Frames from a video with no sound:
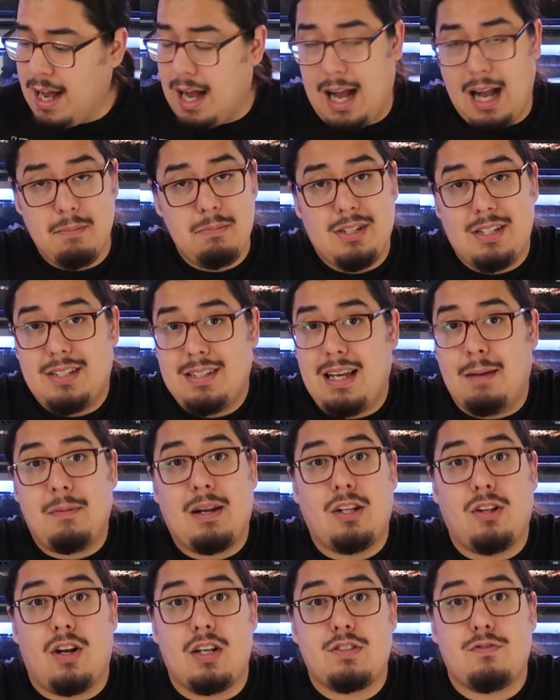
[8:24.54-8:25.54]
I'm
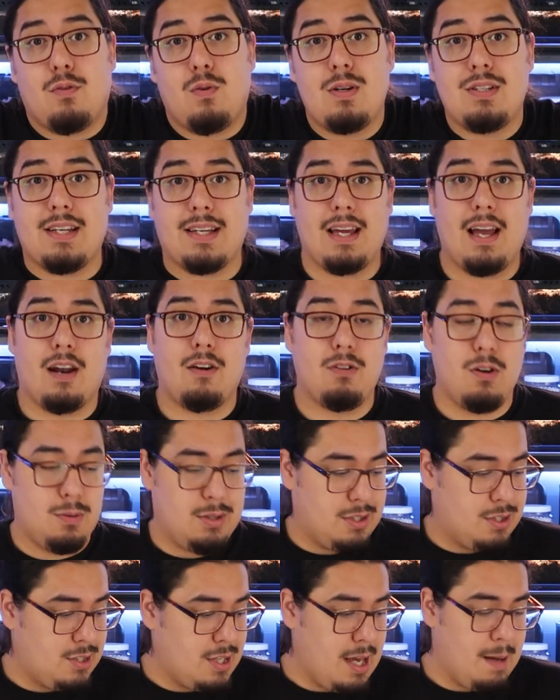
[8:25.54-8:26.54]
at a loss for words. I don't know what
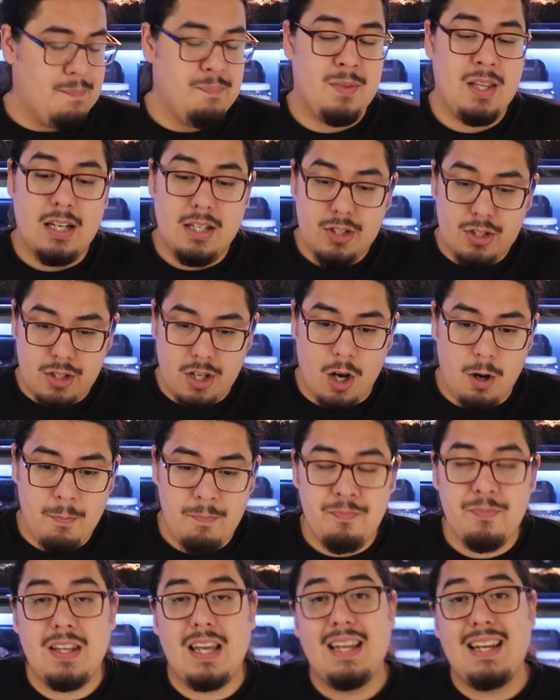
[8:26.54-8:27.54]
to say. So
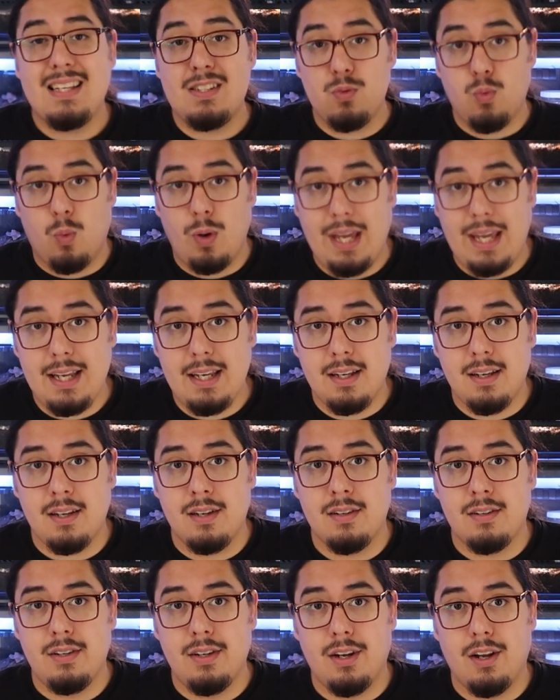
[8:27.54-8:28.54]
it is weak,
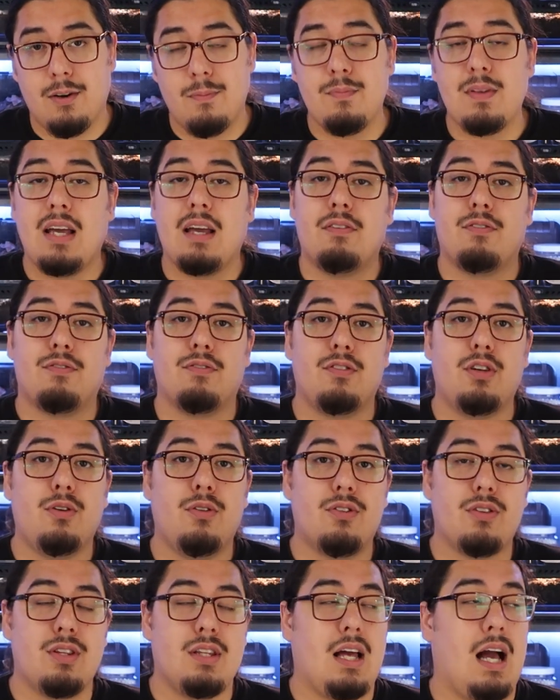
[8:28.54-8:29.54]
if you,
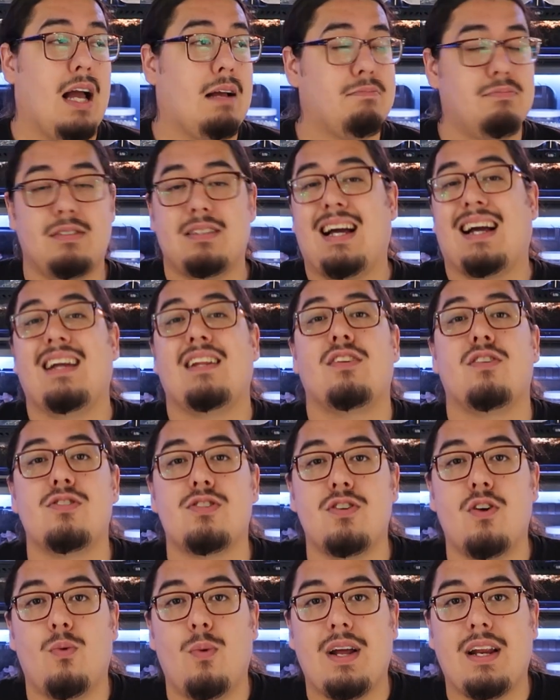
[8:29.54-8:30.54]
there's
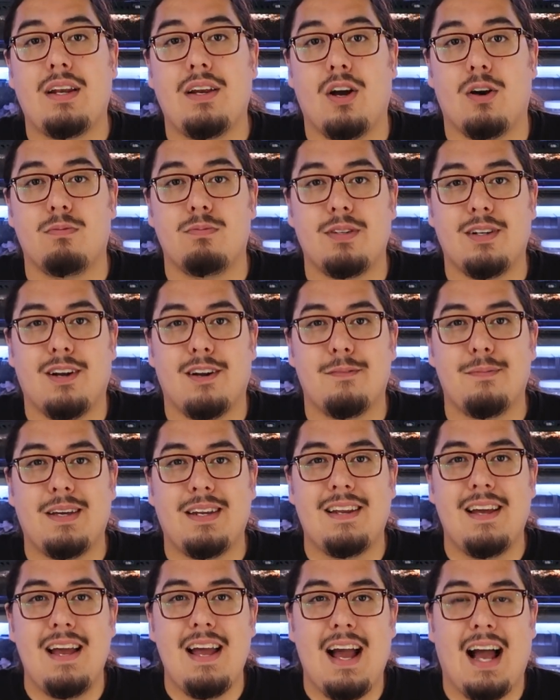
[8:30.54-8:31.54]
no way to know, you know what I
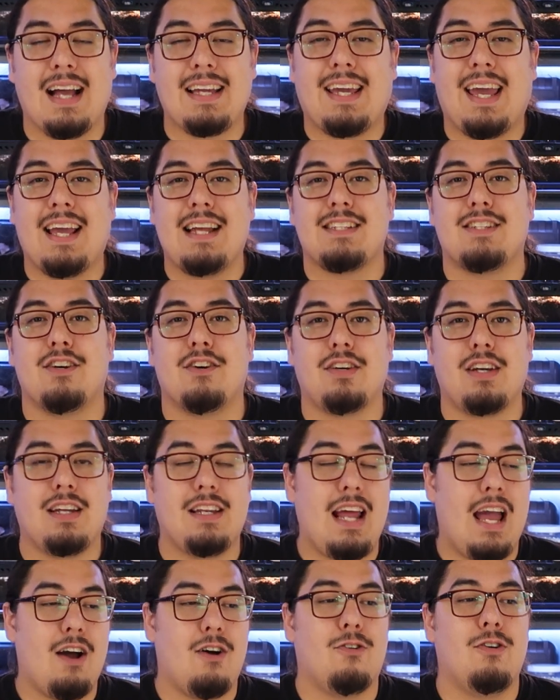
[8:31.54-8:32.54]
mean? I can't tell you
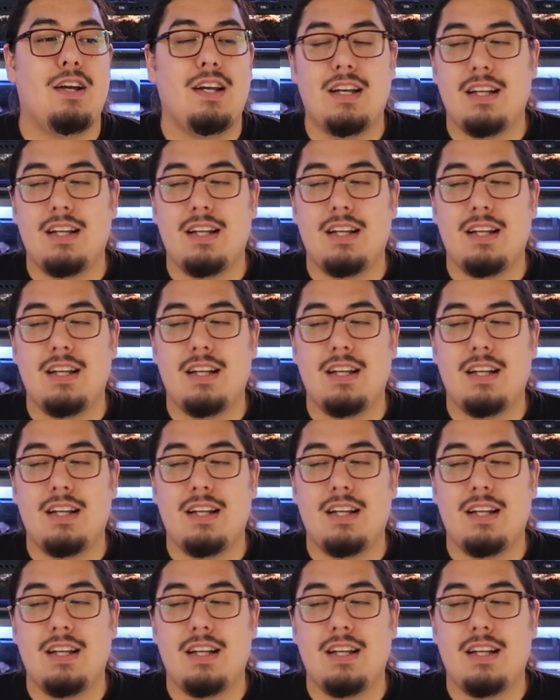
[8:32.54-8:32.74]
now,